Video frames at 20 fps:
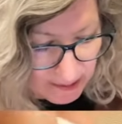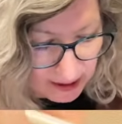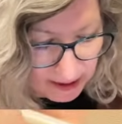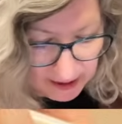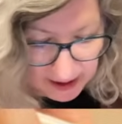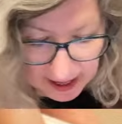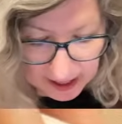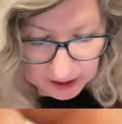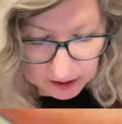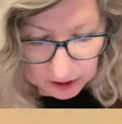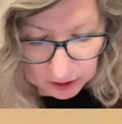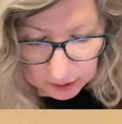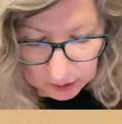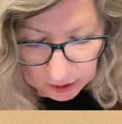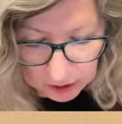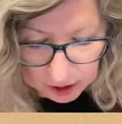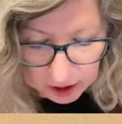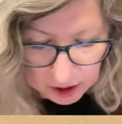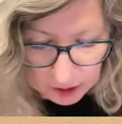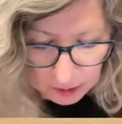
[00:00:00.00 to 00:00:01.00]
thing, go to a
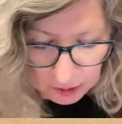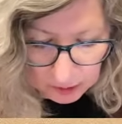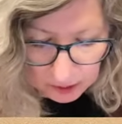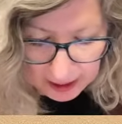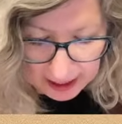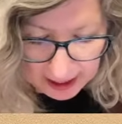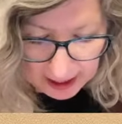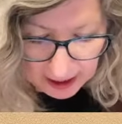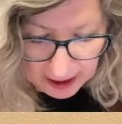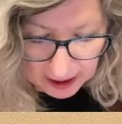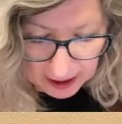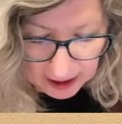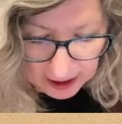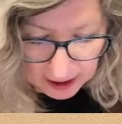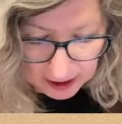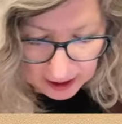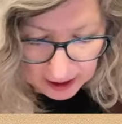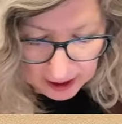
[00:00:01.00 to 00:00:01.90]
new layer,